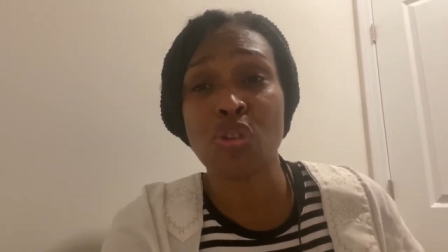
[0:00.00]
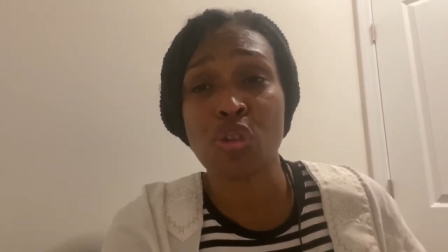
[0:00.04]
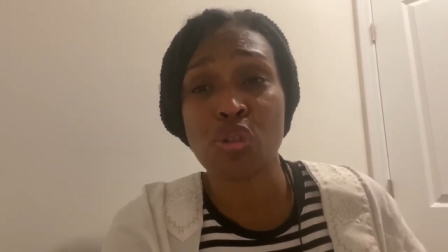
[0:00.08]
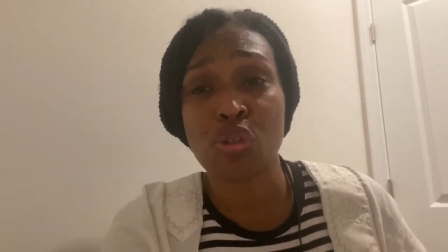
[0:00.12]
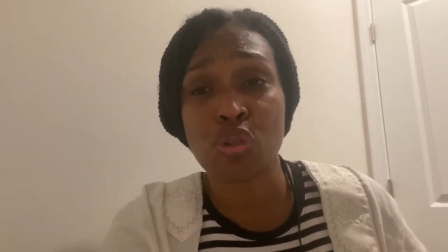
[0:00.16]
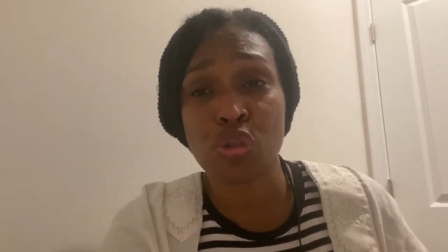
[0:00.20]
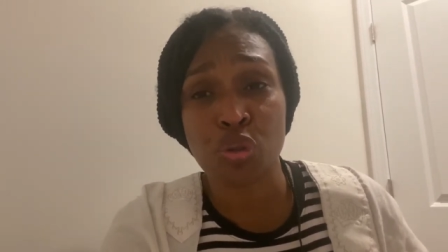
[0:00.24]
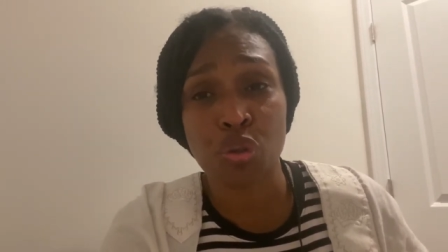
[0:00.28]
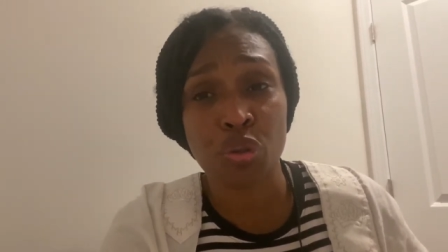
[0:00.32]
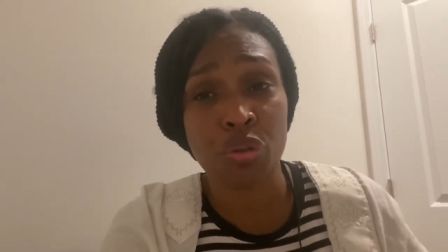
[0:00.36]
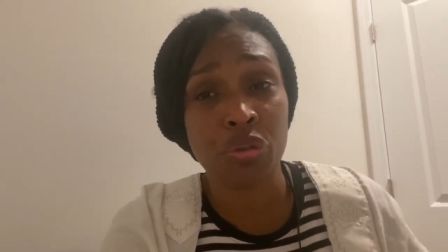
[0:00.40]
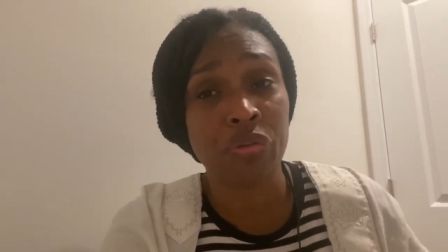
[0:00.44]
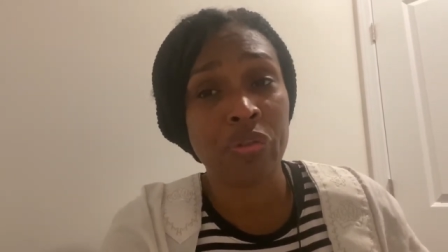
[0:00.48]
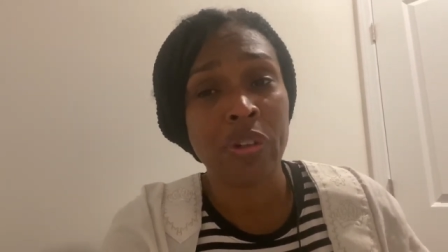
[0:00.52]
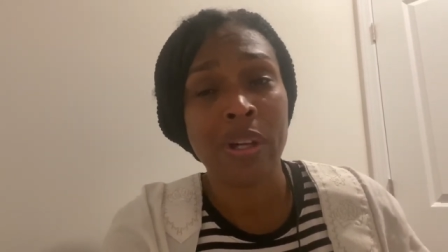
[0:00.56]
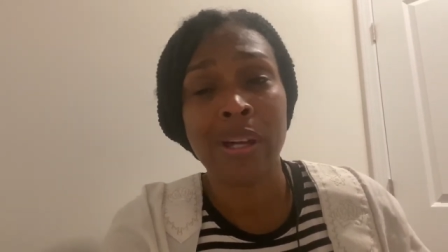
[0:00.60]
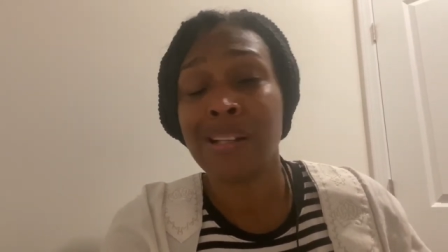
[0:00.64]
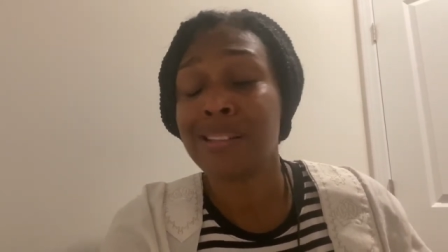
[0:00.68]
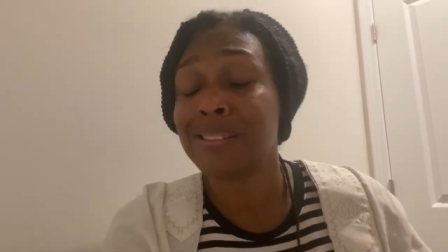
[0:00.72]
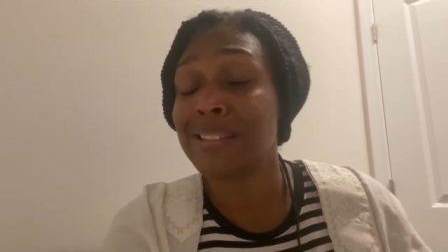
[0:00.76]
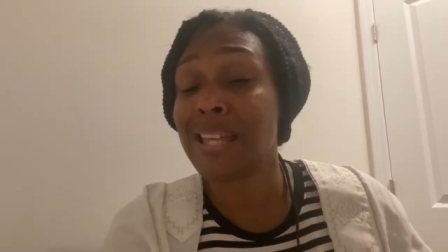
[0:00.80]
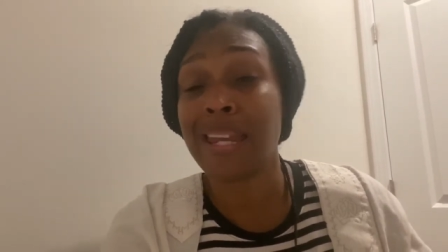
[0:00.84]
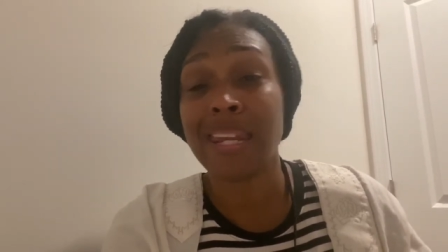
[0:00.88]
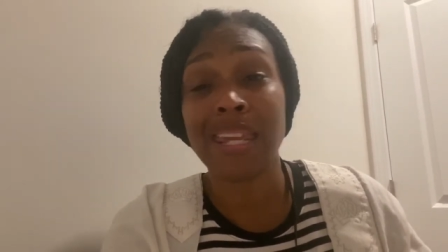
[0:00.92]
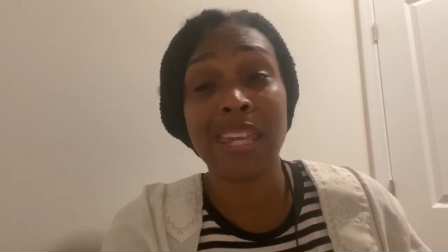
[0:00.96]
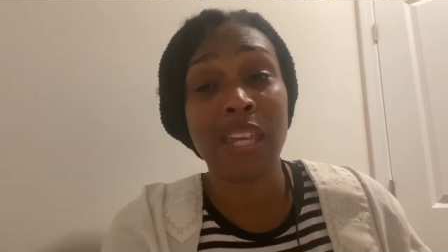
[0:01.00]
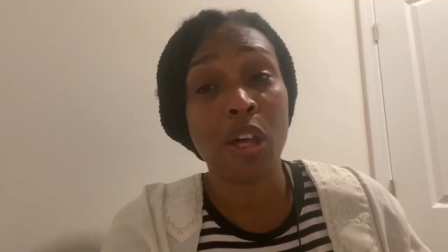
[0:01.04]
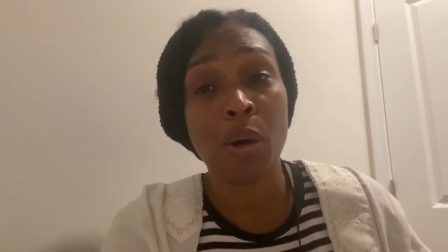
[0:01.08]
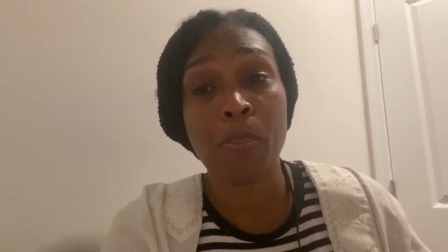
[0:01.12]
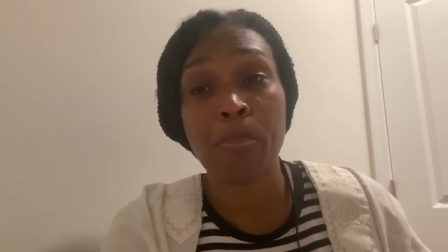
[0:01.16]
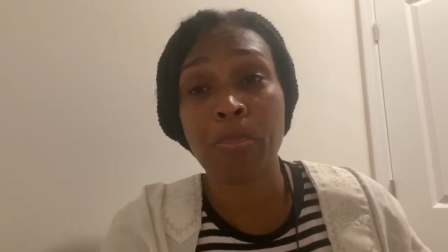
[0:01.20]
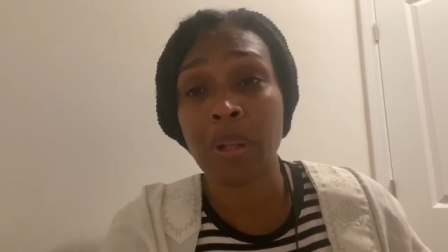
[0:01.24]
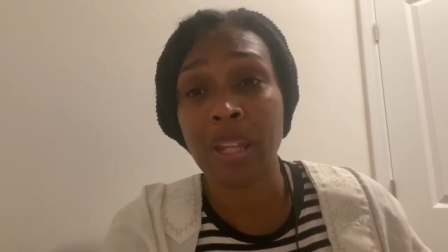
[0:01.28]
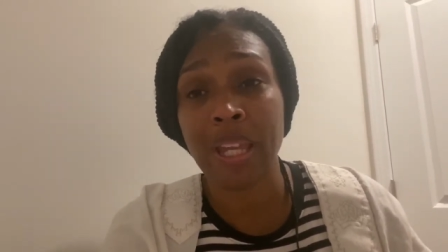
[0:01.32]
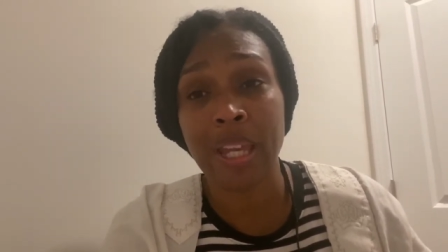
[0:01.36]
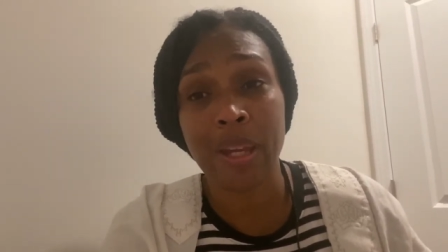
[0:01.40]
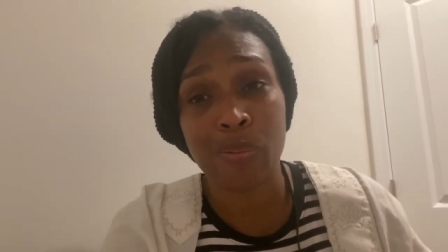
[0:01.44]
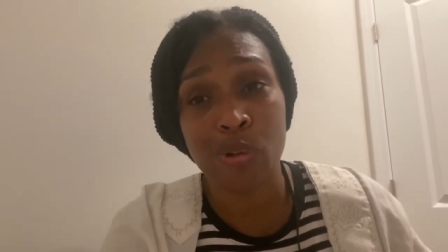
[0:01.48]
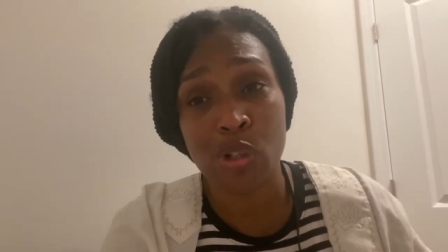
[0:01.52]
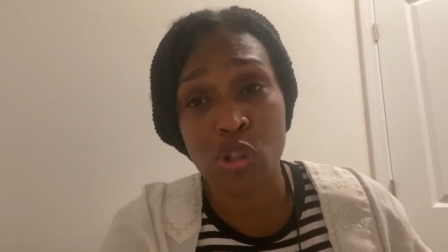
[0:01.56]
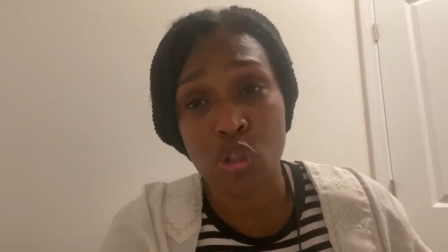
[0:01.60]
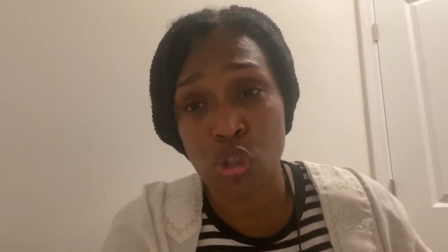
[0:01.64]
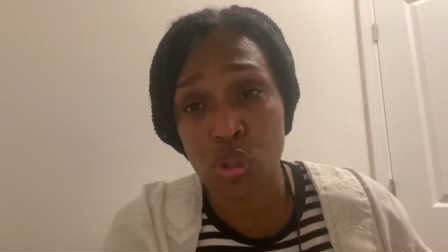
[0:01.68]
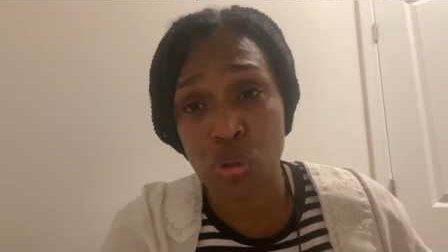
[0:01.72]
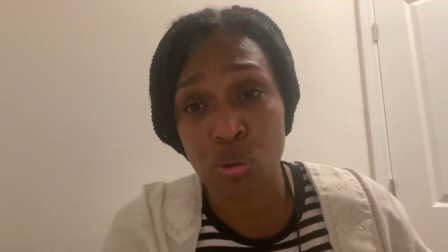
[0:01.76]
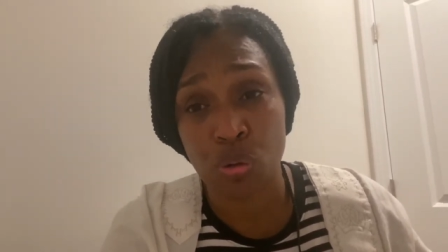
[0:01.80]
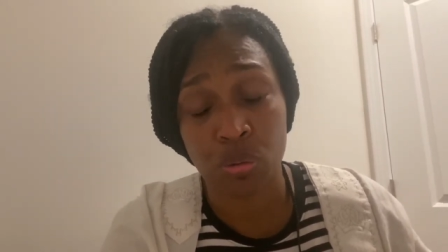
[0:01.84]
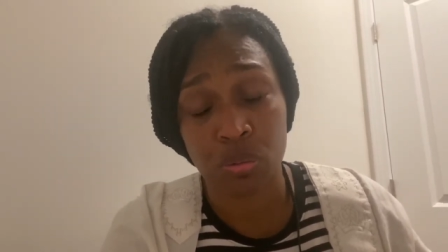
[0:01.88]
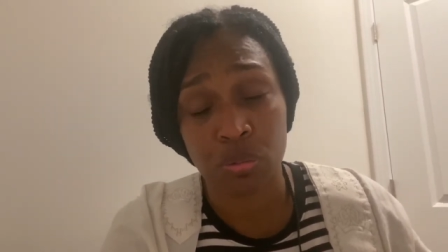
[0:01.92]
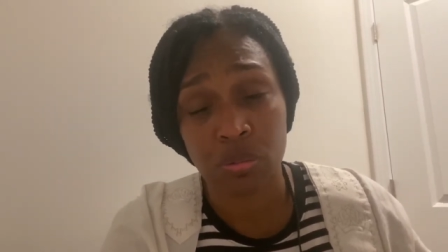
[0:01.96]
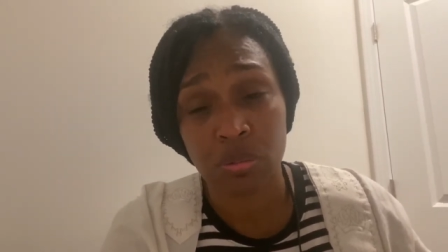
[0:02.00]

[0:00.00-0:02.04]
truth, that ain't gonna play with you.